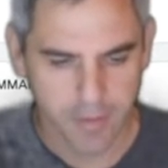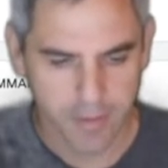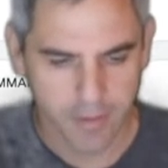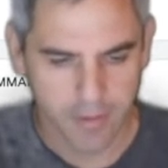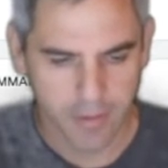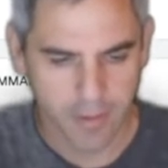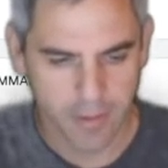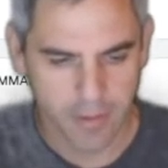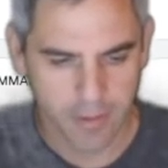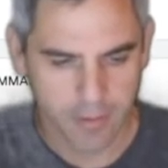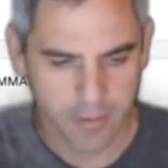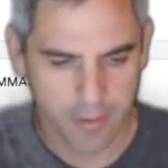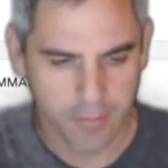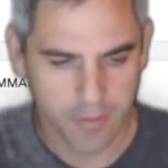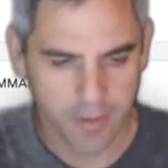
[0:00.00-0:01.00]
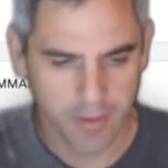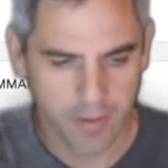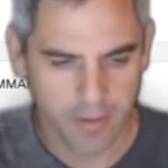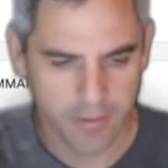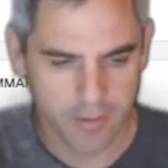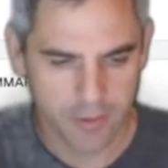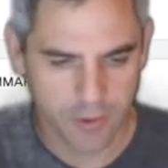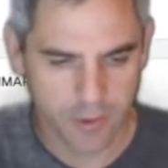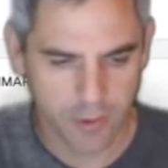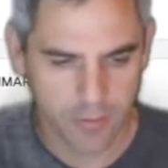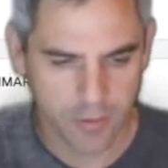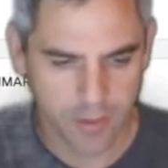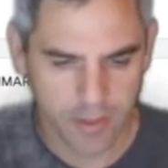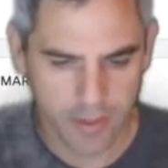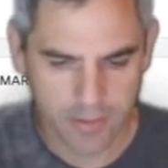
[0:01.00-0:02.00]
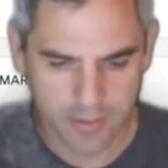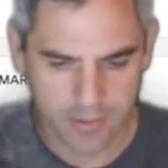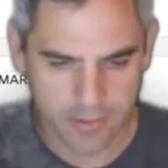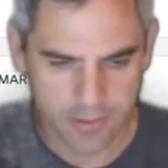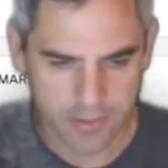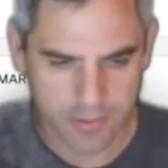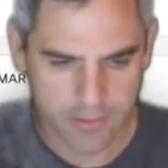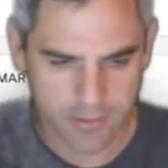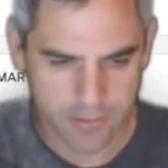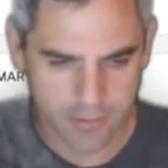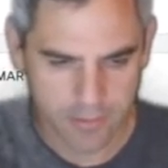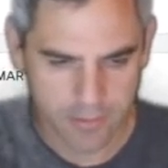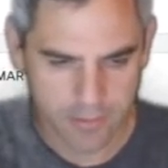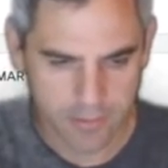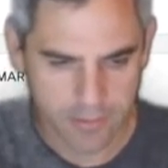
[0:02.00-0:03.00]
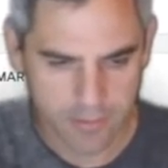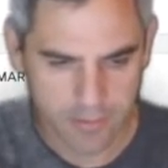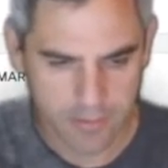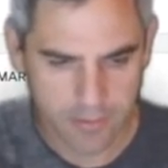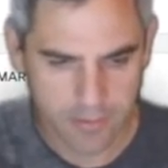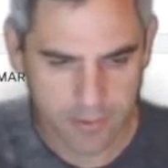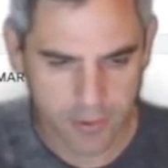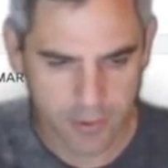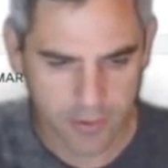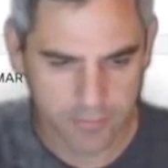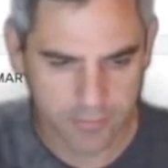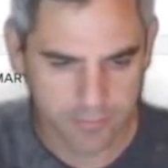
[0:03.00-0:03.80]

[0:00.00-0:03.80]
The command is show access session,